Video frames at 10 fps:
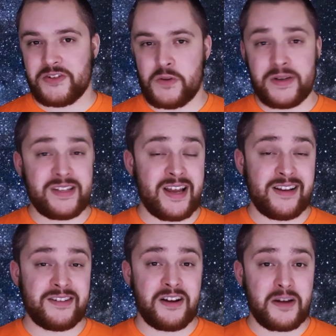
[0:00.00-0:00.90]
So I'm
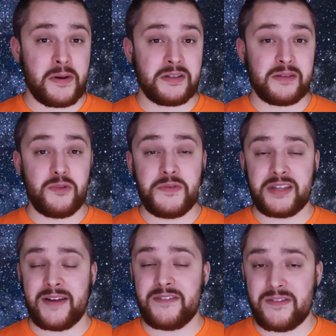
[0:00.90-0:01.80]
excited to talk about some movies
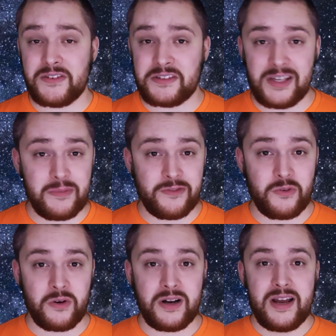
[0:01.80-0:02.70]
I have never seen
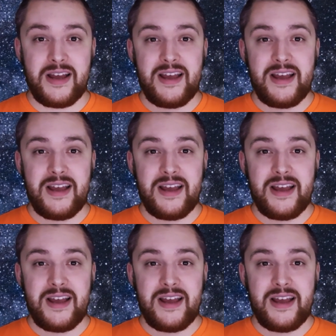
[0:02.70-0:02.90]
before,